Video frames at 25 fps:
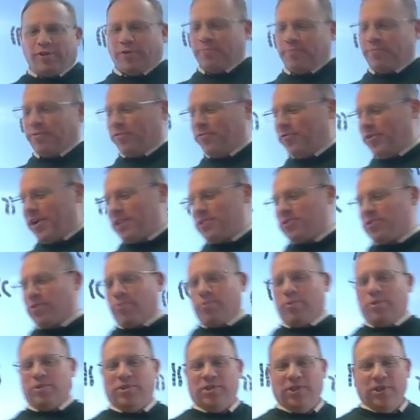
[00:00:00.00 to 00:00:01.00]
your professor
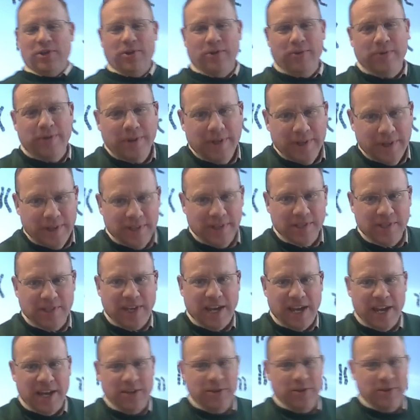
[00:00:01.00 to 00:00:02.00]
will do is
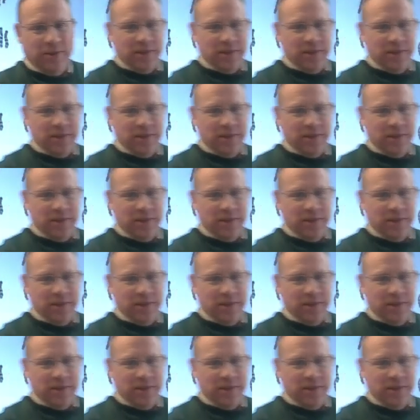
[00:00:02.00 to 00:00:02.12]
hand you